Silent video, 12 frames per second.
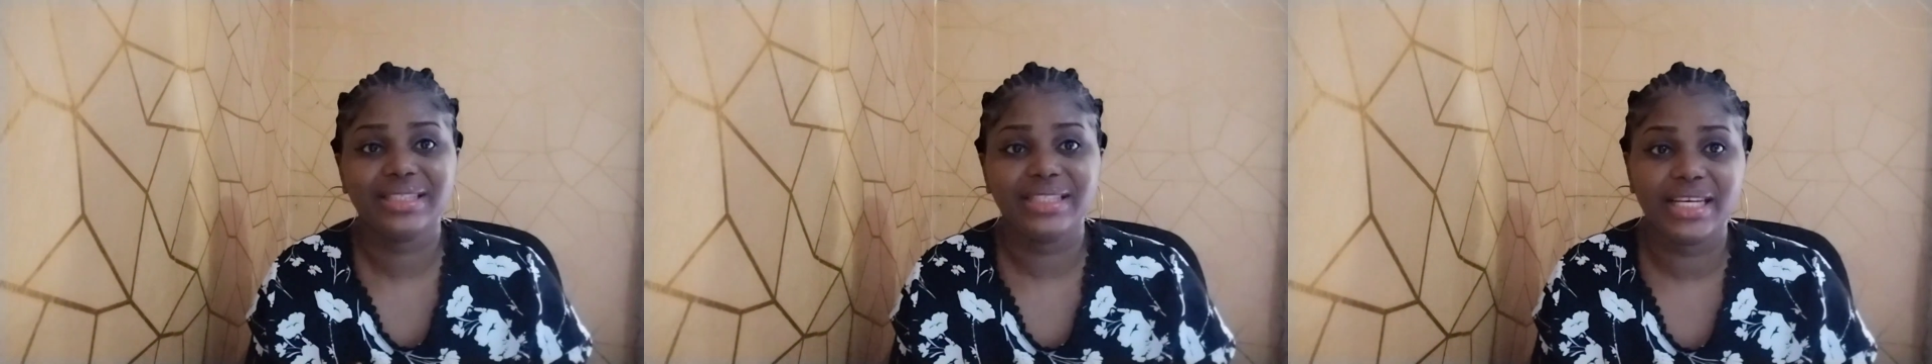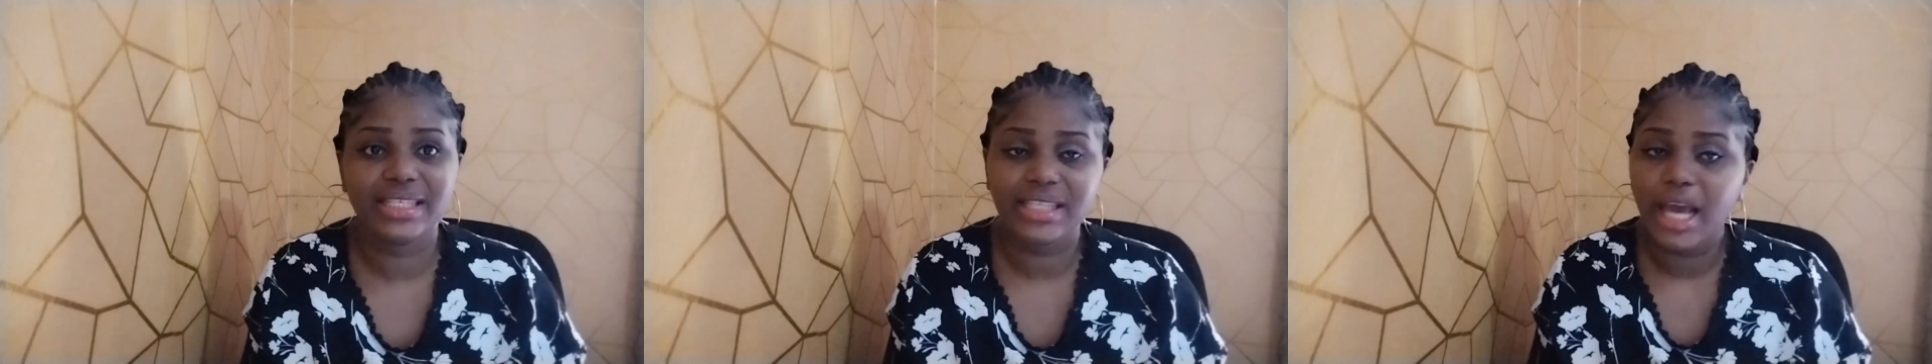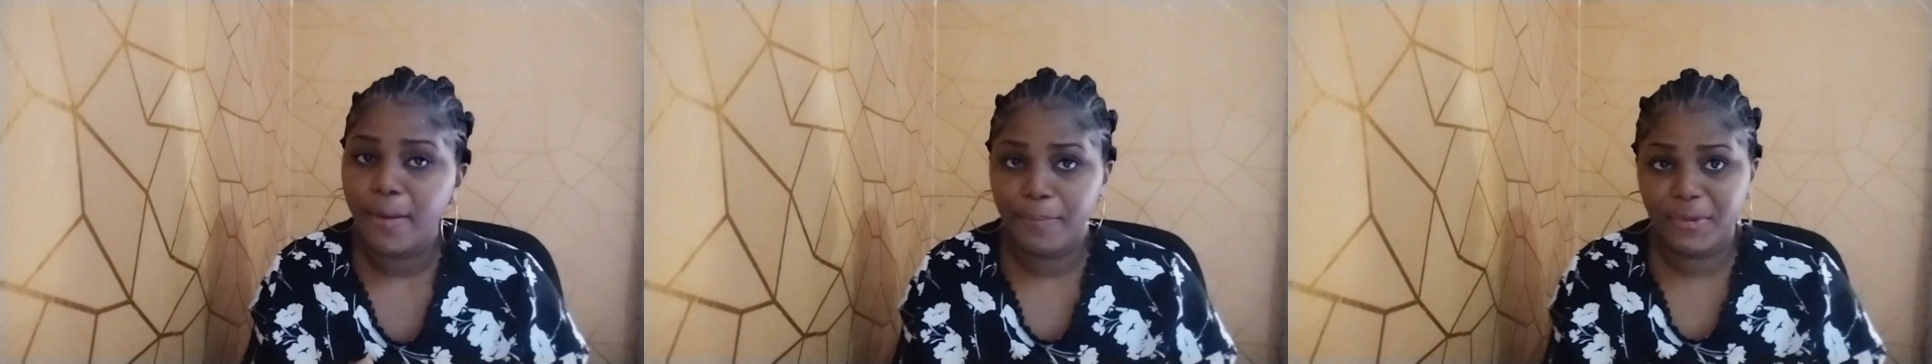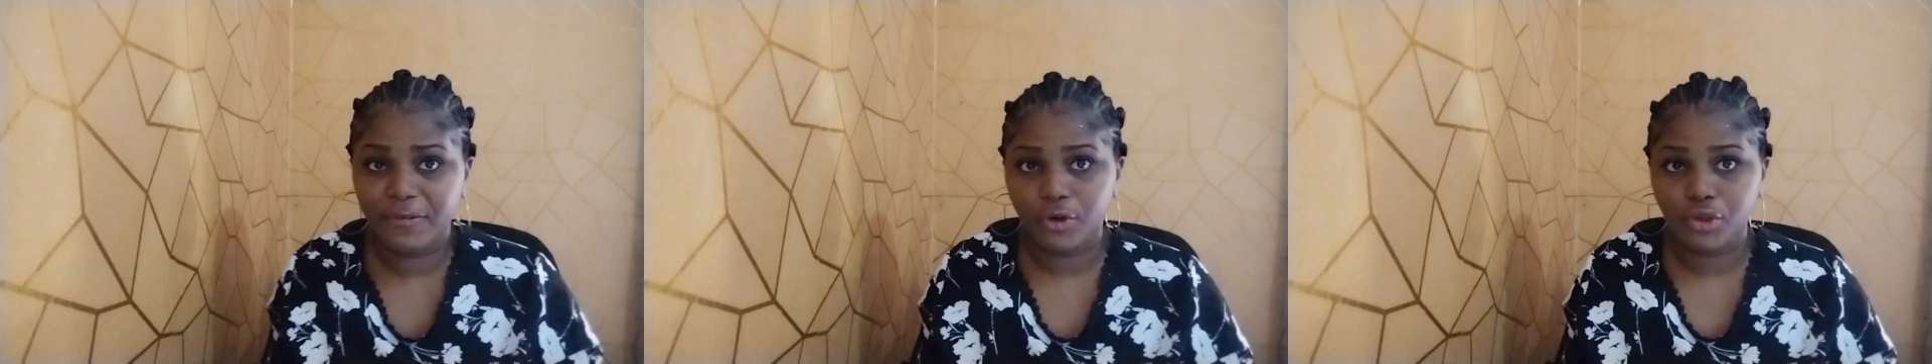things
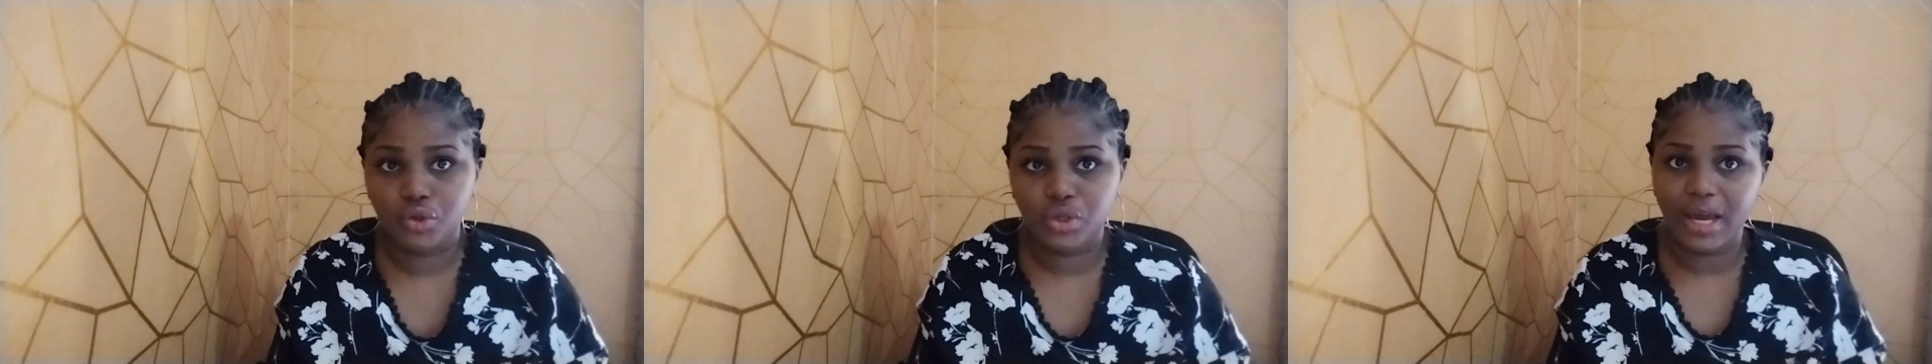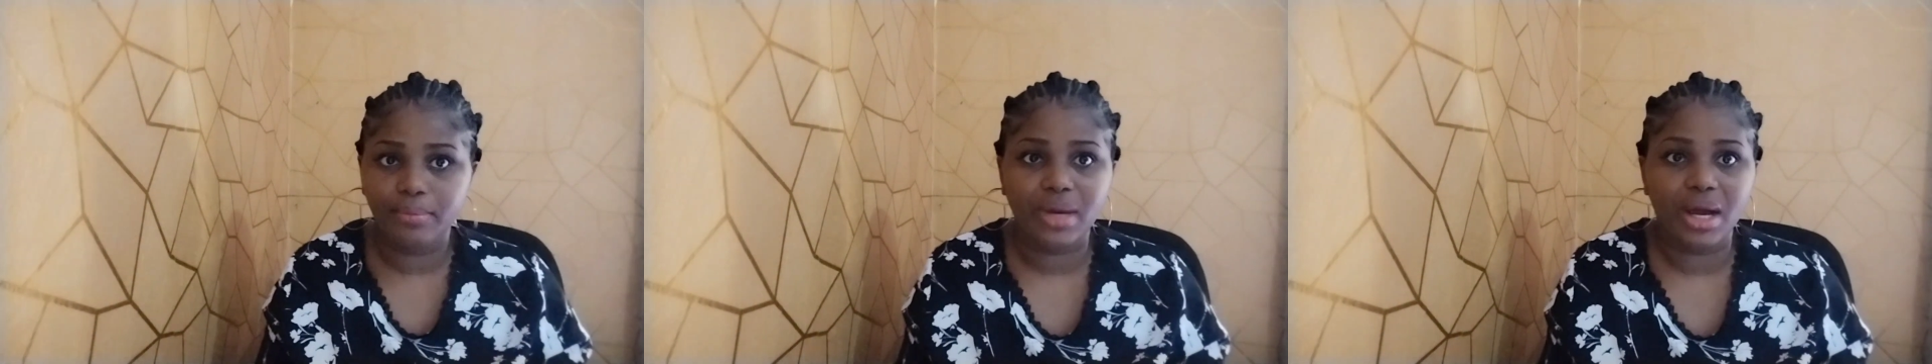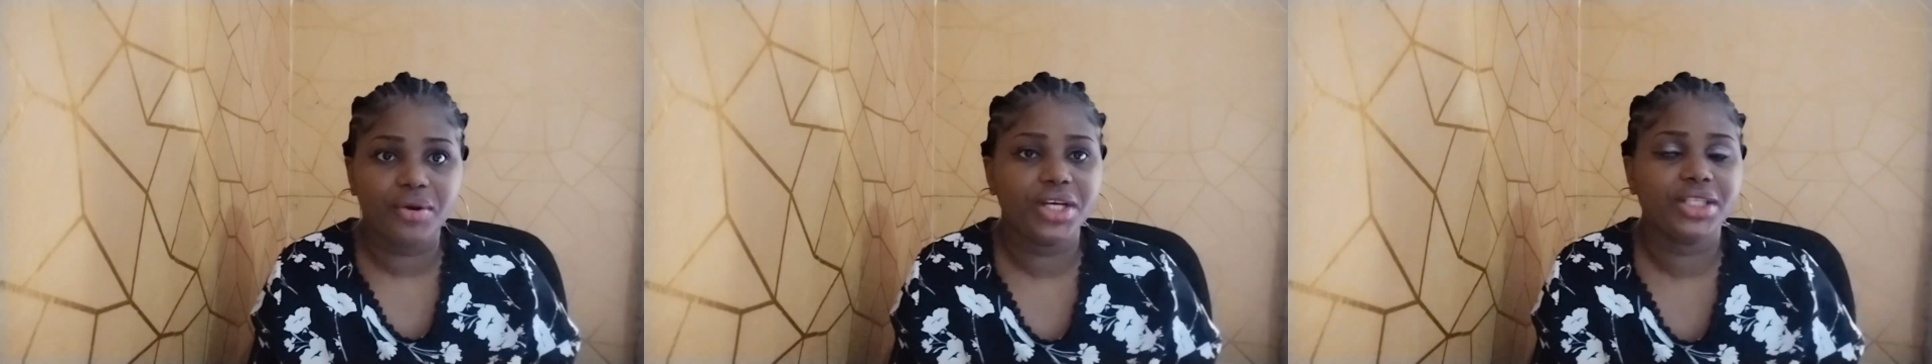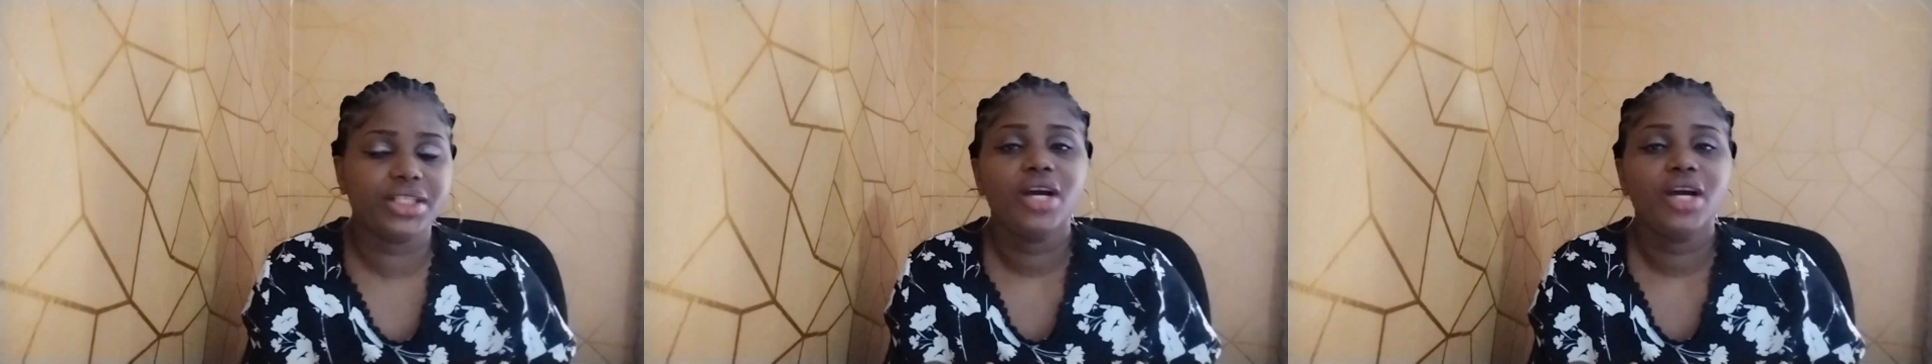before you get married.